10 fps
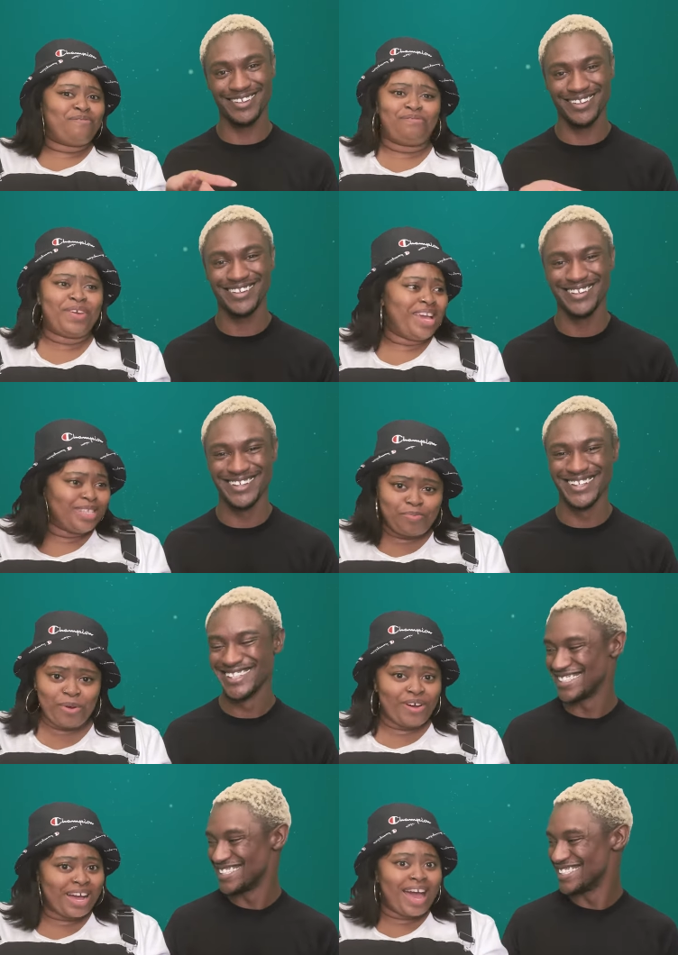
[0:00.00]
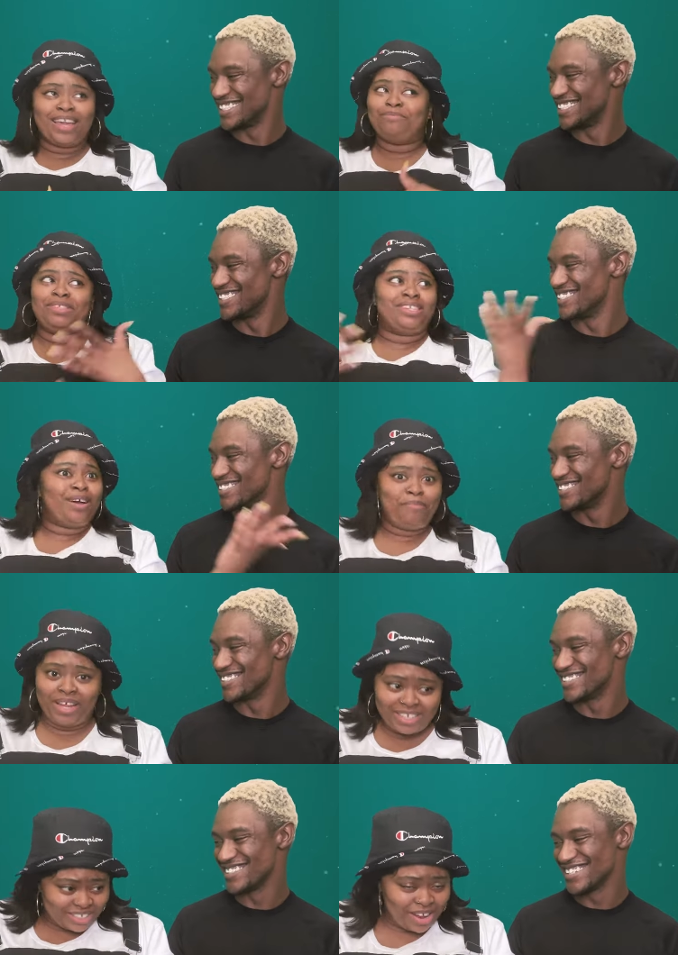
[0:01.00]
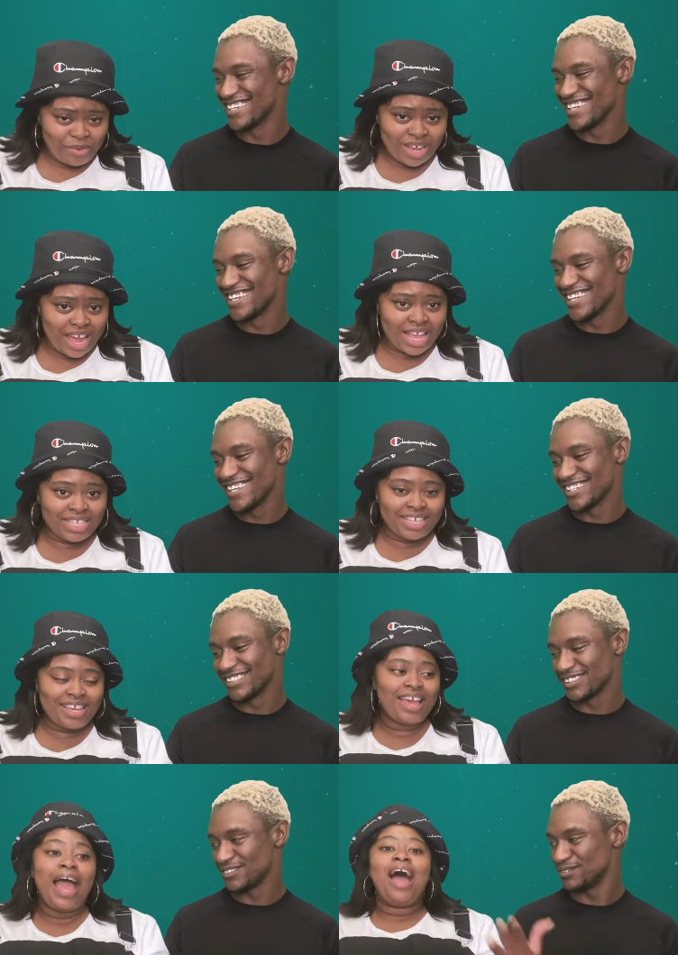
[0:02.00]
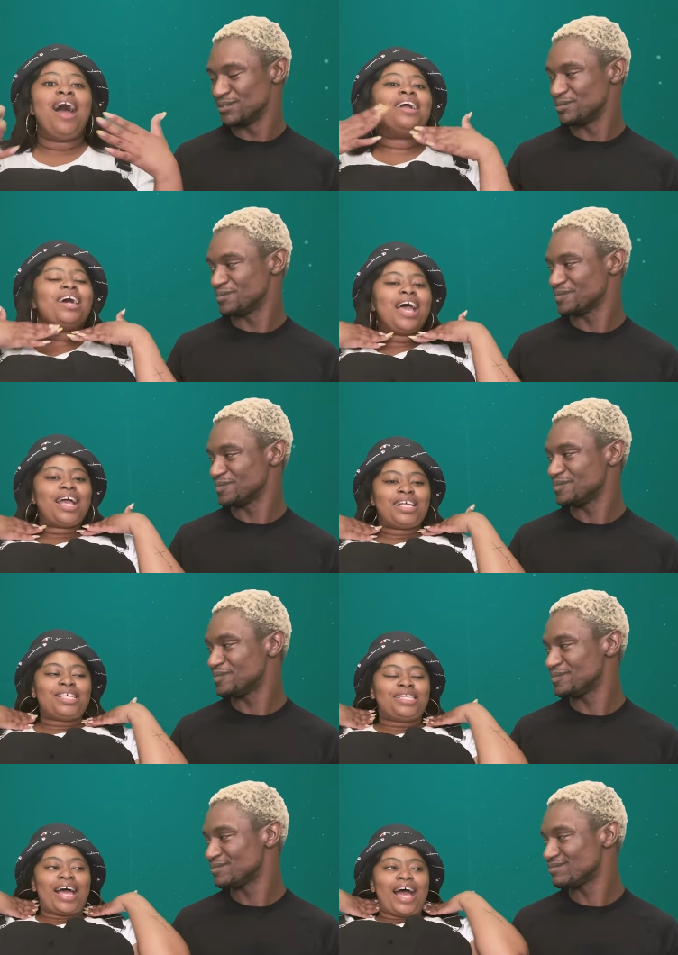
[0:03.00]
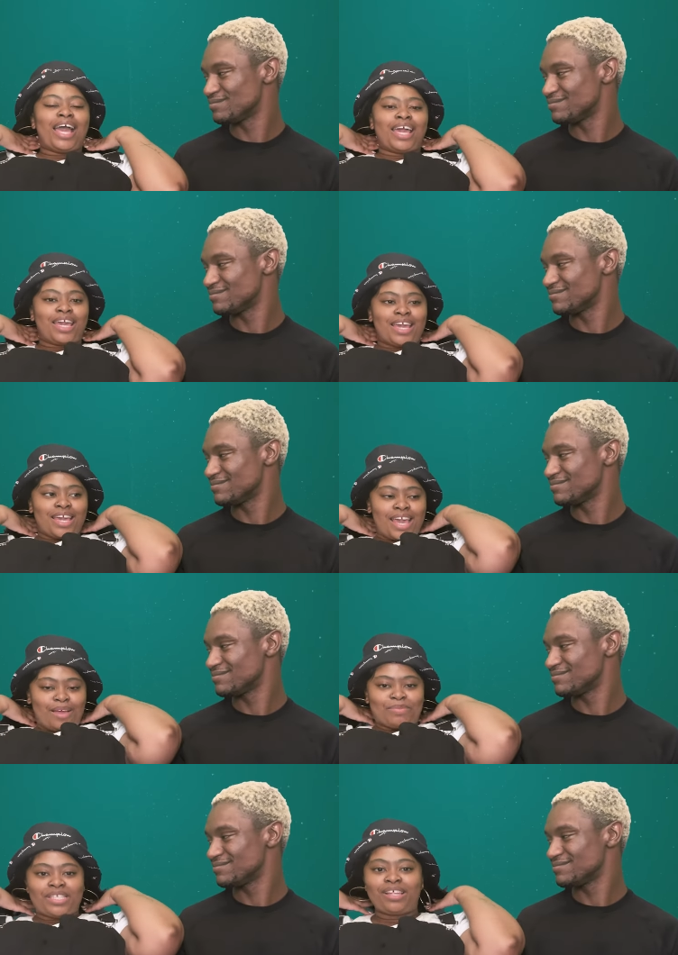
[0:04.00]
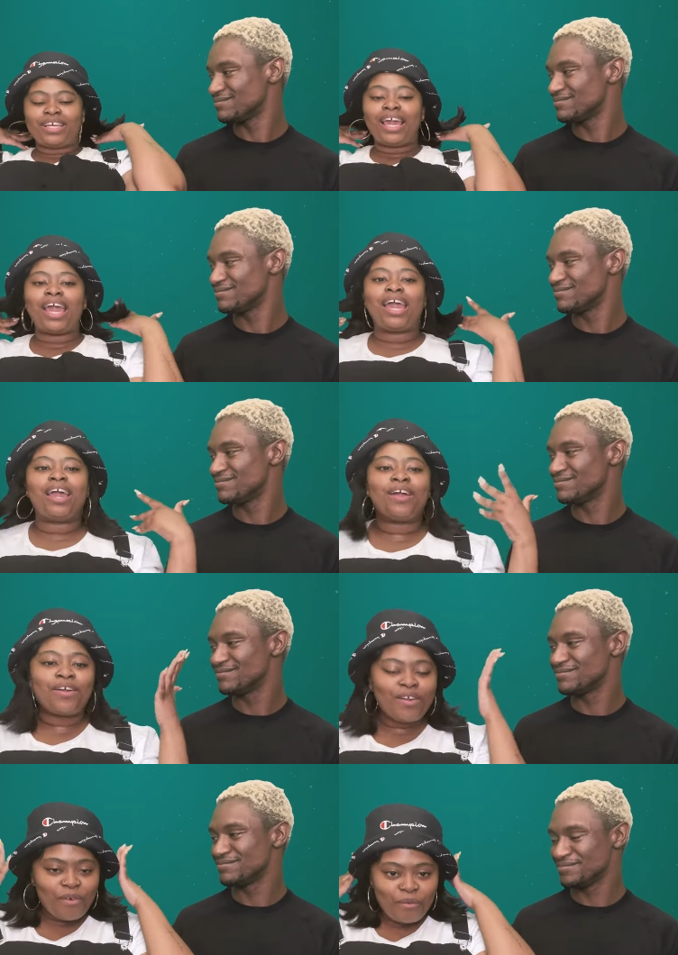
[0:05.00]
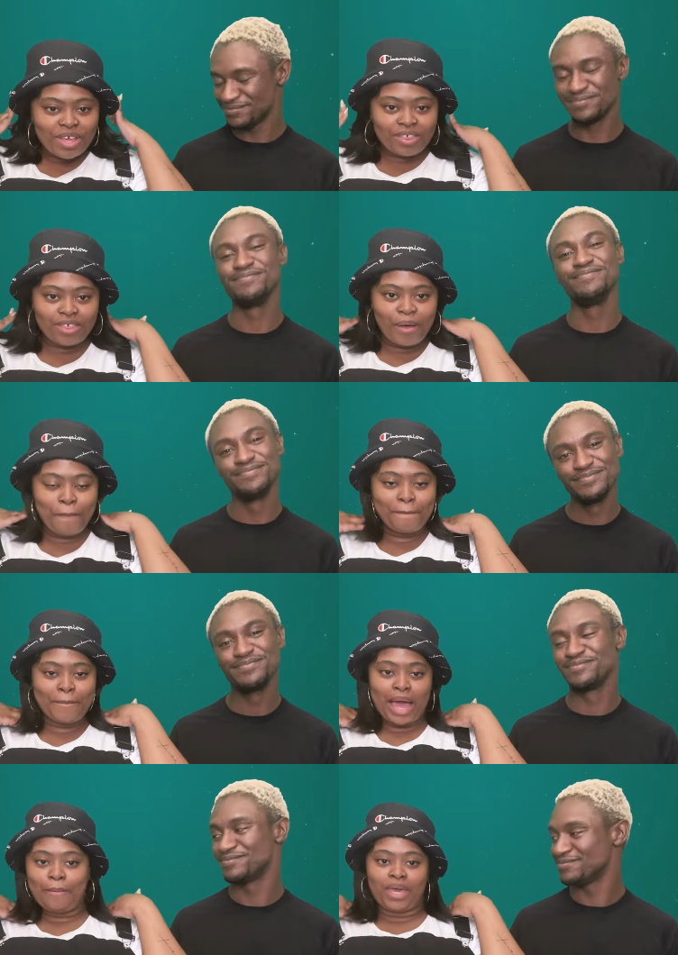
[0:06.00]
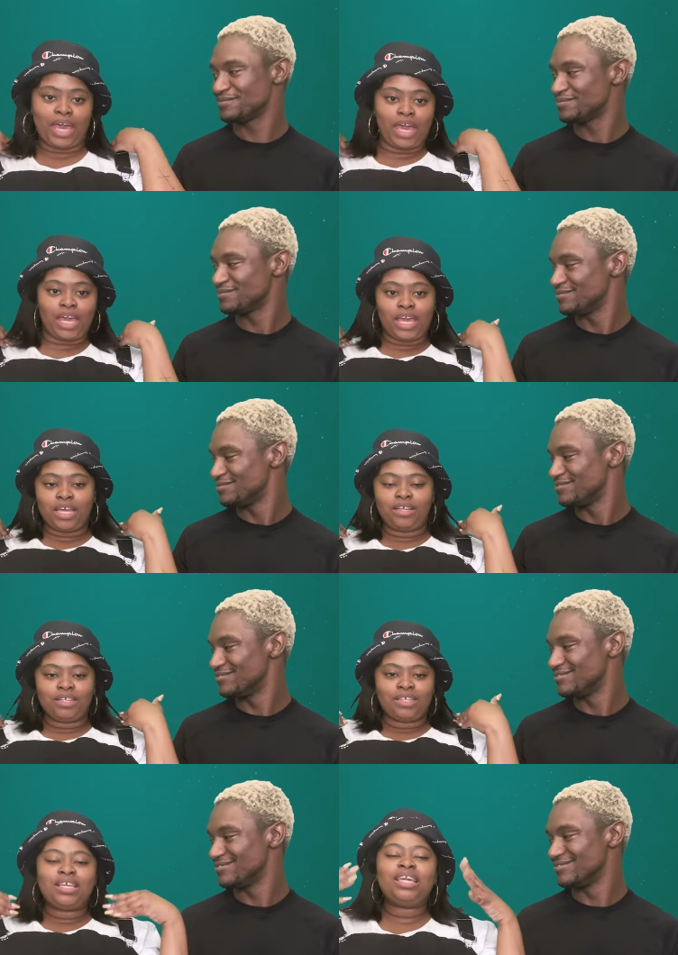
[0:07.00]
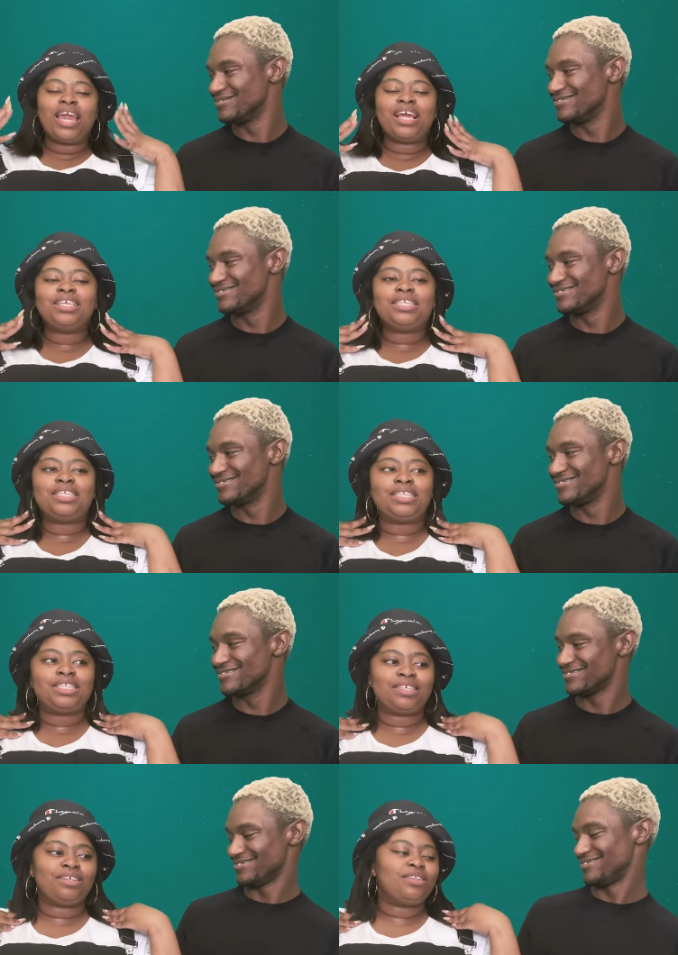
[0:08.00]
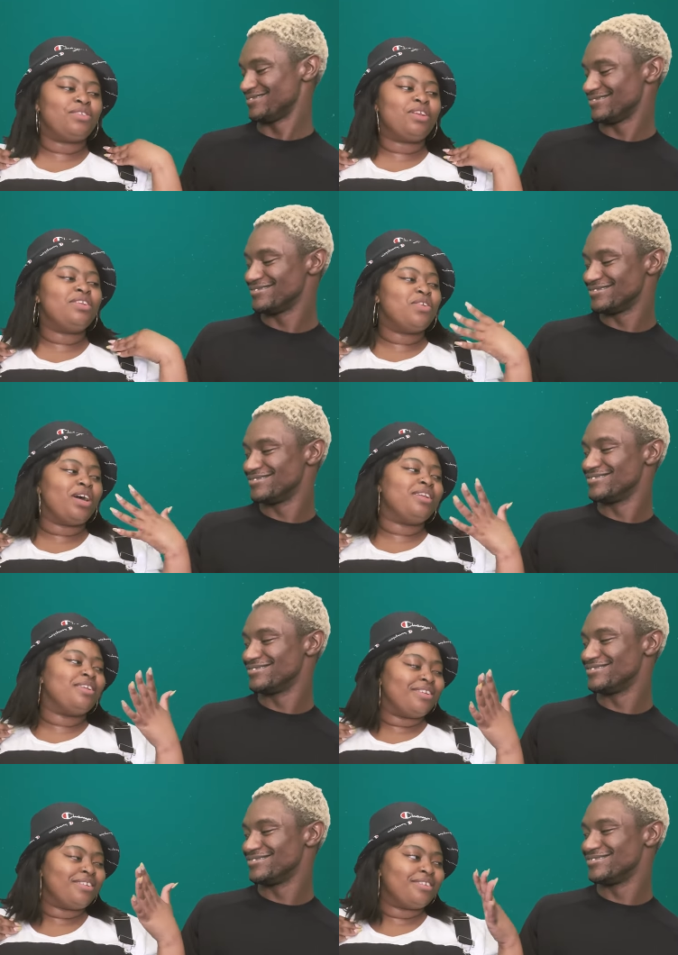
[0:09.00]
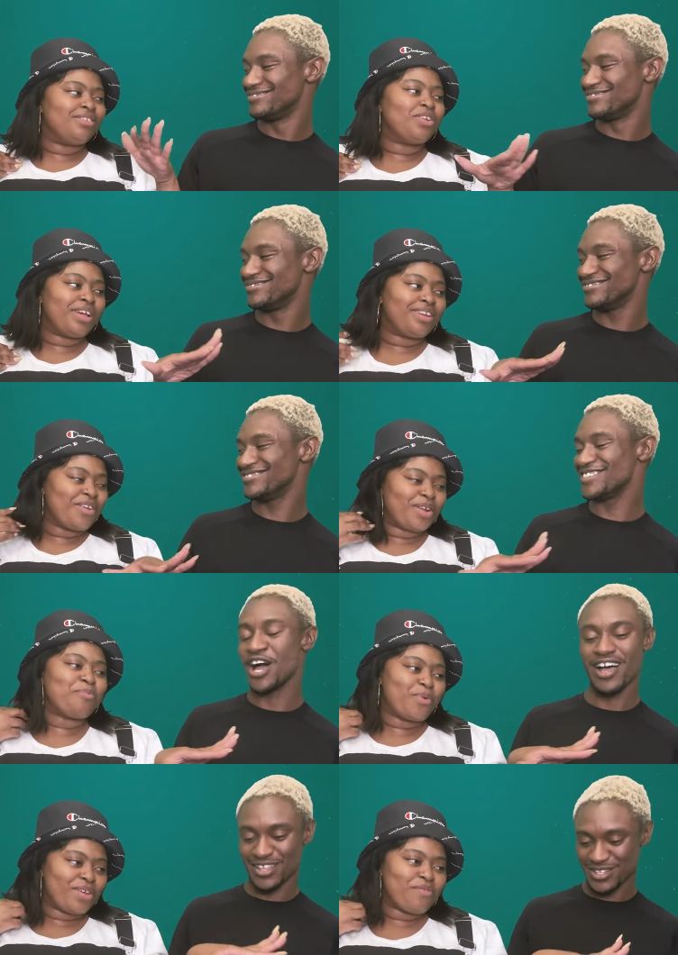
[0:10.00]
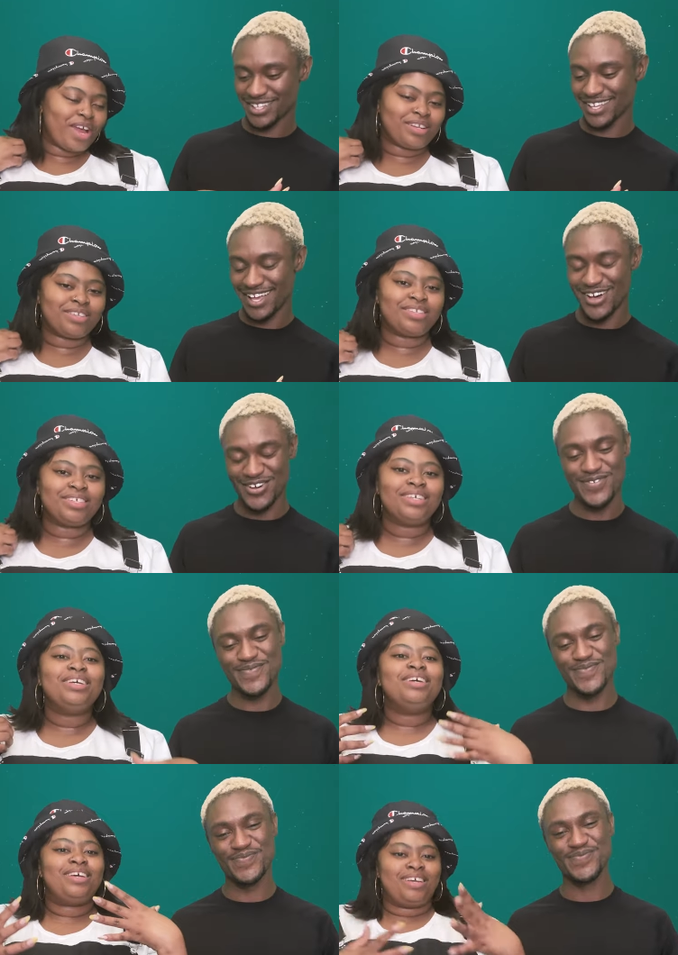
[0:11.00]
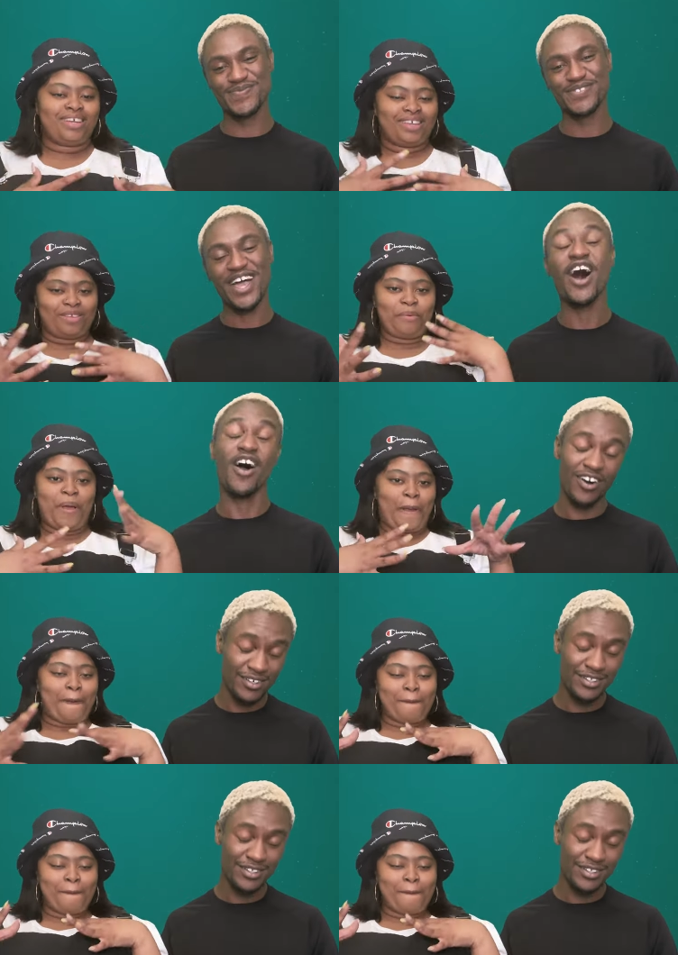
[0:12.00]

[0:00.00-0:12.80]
Speaker 1: Facebook, I am Zena Bali Tshawekazi. Guys, I am selling hair with mm. my bae. Yes not not not a boyfriend. Oh.